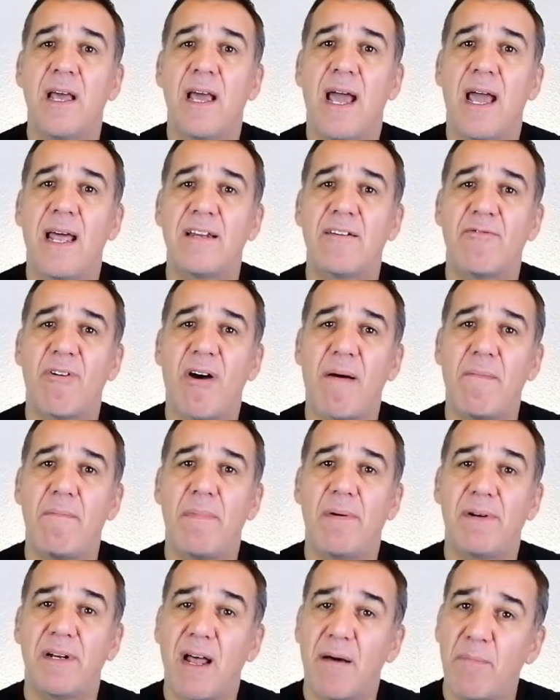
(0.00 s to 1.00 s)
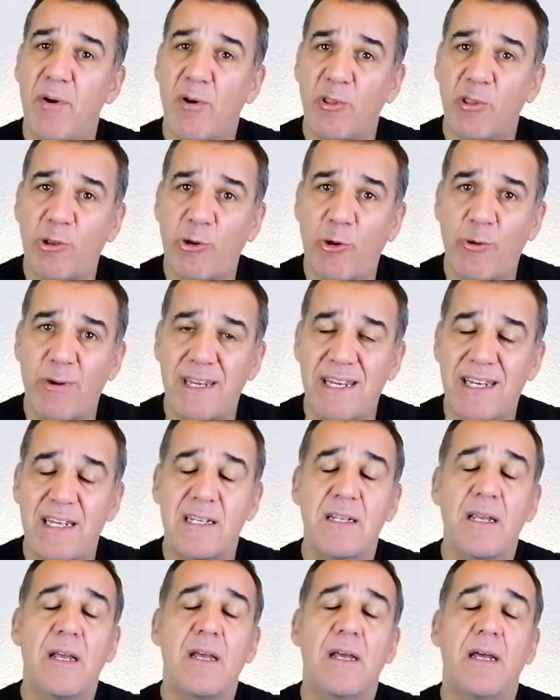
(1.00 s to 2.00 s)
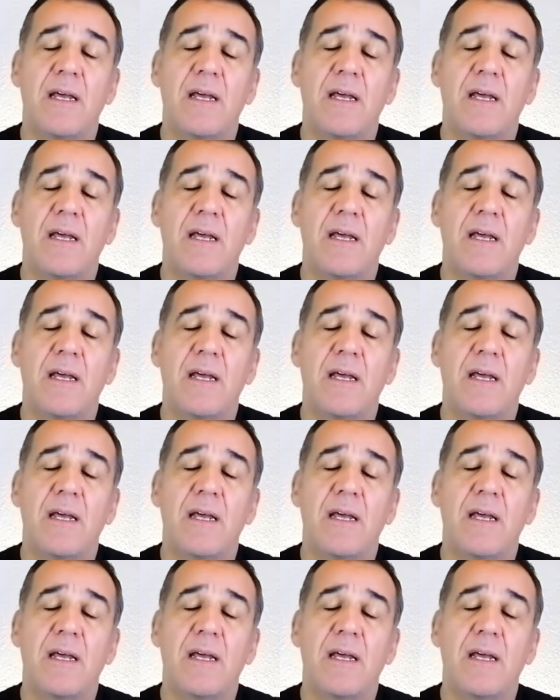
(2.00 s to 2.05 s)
and the number 3